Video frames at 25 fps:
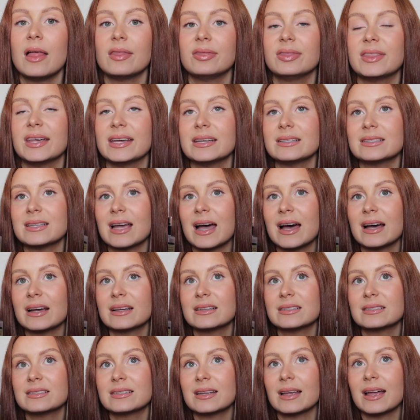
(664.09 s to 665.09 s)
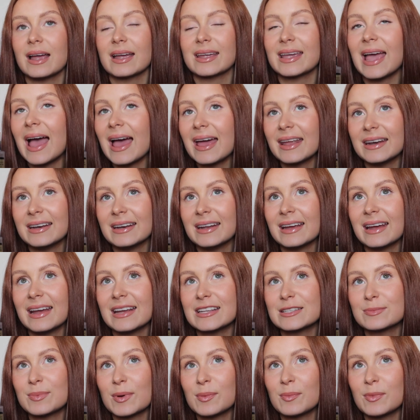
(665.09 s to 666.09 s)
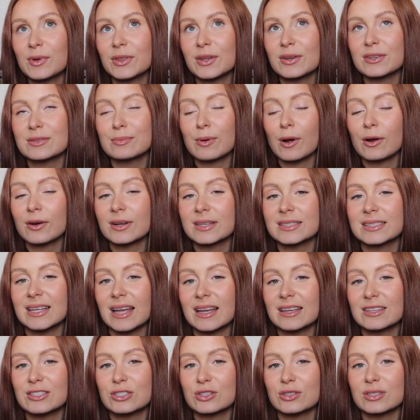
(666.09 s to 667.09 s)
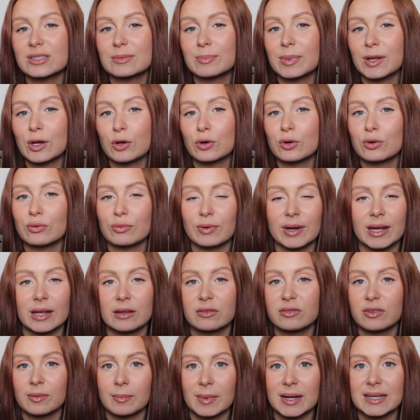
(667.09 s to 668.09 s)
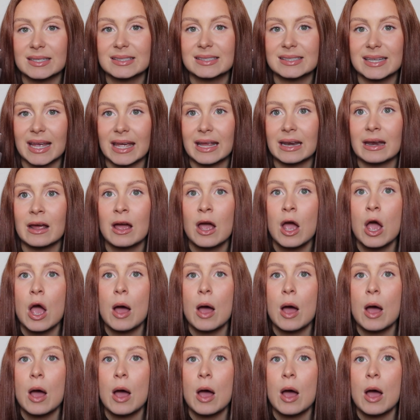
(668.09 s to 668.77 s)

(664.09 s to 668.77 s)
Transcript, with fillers: This has, again, it's been one of those products that has just been unreal for my skin.